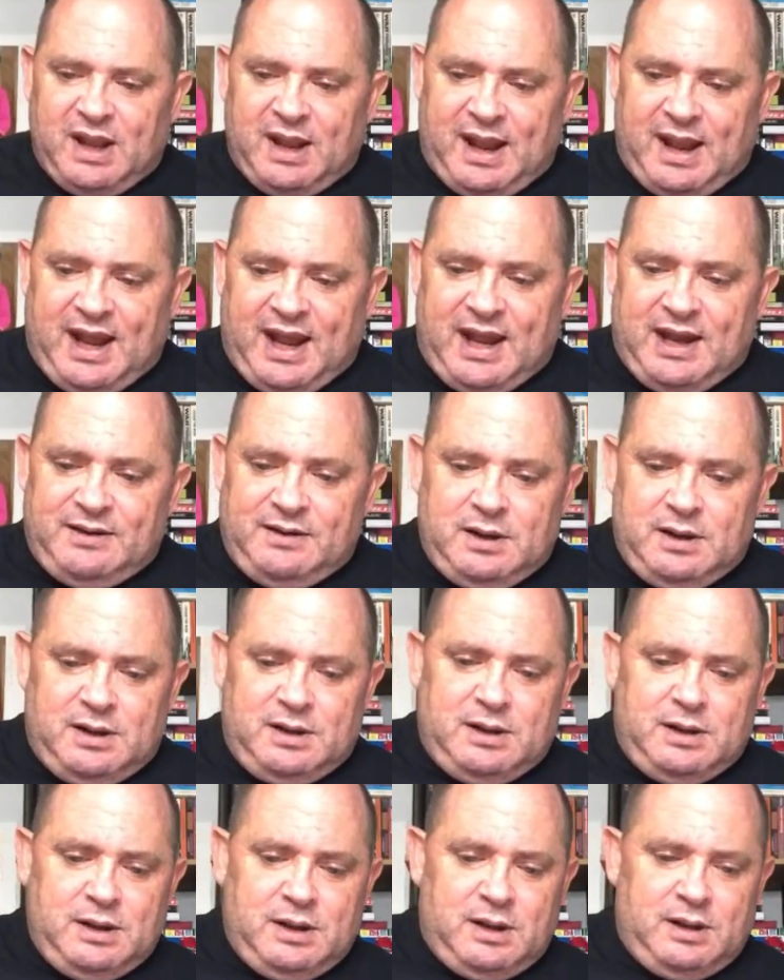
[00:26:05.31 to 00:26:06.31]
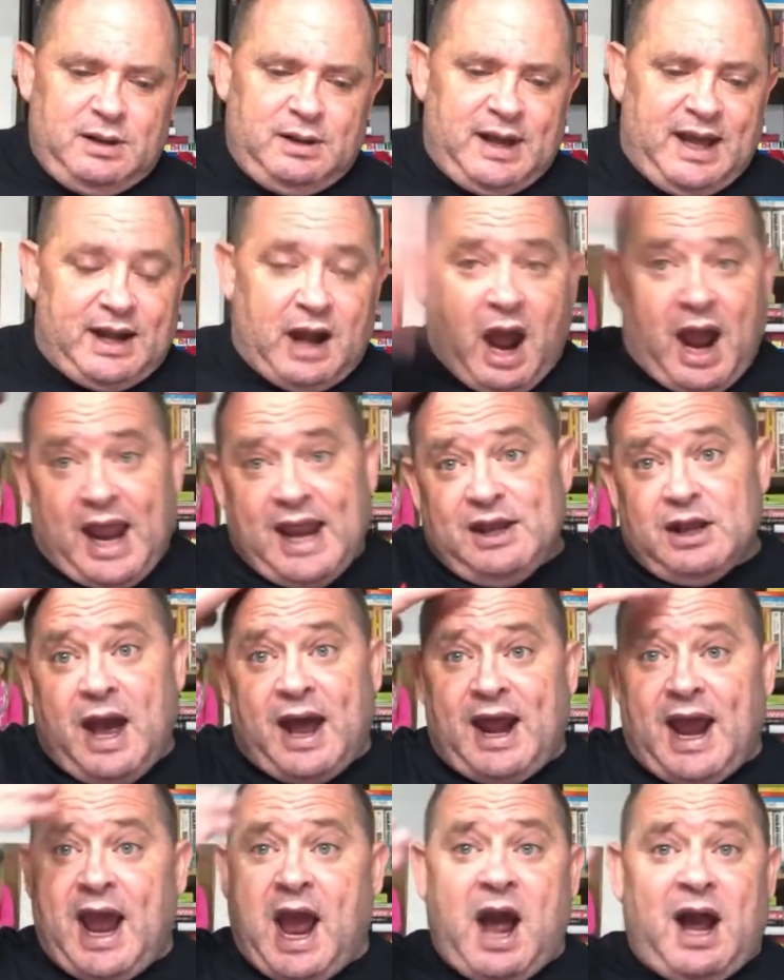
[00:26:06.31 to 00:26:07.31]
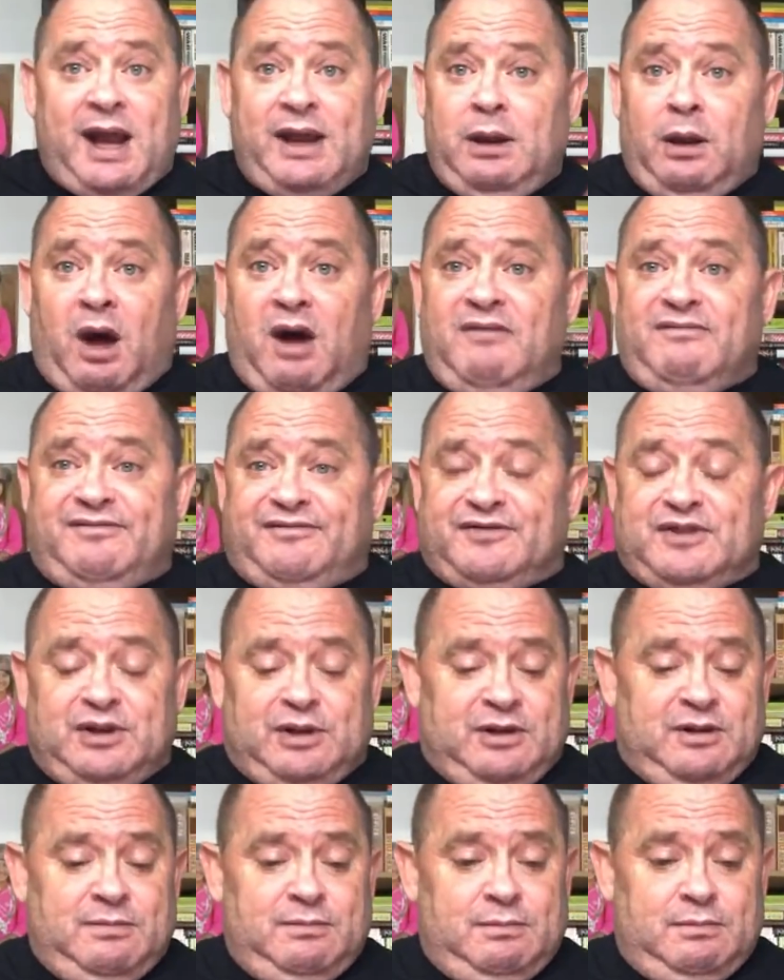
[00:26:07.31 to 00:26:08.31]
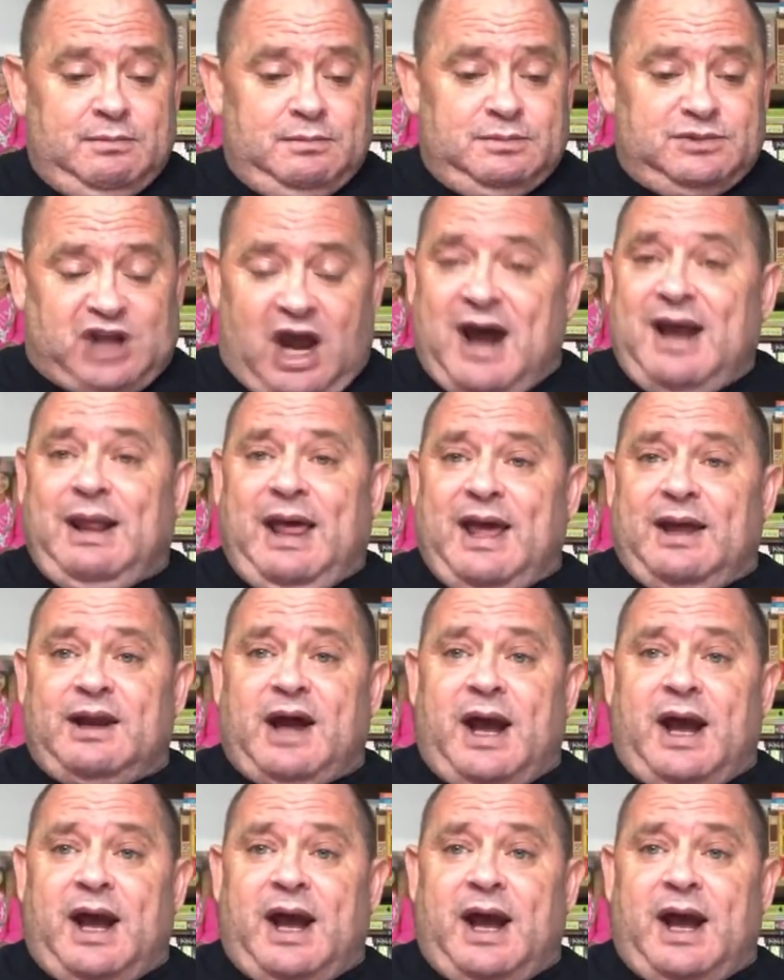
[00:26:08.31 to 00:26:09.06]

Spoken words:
And I love Thailand.